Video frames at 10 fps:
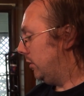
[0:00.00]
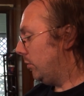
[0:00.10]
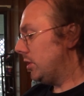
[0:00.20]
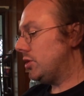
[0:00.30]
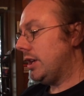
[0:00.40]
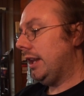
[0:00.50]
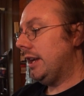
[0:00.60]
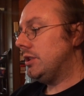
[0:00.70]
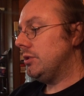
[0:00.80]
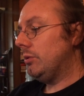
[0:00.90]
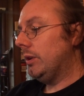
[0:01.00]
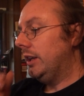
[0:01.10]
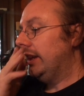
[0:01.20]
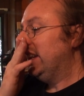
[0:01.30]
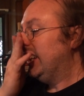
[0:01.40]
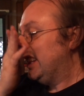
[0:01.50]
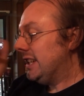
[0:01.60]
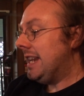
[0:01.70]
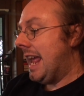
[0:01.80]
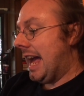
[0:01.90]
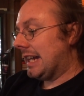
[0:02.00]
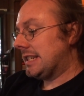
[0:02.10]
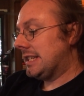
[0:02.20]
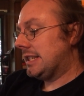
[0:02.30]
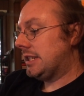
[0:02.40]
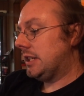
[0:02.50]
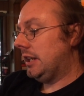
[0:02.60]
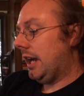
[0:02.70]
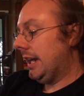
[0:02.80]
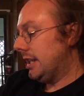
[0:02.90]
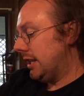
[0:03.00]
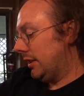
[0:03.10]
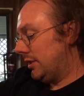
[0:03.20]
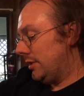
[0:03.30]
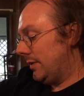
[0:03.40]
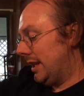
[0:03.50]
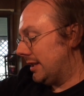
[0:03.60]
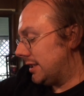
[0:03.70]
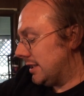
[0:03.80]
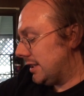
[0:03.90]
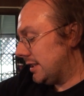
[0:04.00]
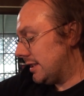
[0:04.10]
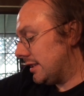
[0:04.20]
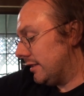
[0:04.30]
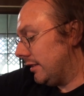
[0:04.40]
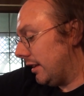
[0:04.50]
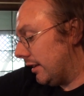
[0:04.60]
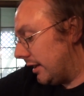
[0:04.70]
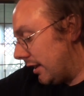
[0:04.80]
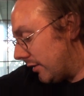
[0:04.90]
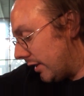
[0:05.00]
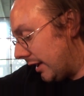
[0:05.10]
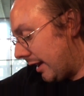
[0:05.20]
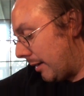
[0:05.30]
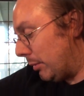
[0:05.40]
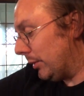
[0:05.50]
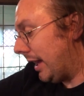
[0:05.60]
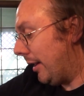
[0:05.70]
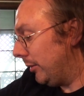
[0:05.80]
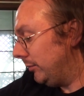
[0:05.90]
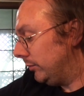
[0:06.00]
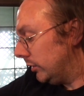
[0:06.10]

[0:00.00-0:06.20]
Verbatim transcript: What shall I do next? I guess I could do this since it's uh, the other thing that I pulled out.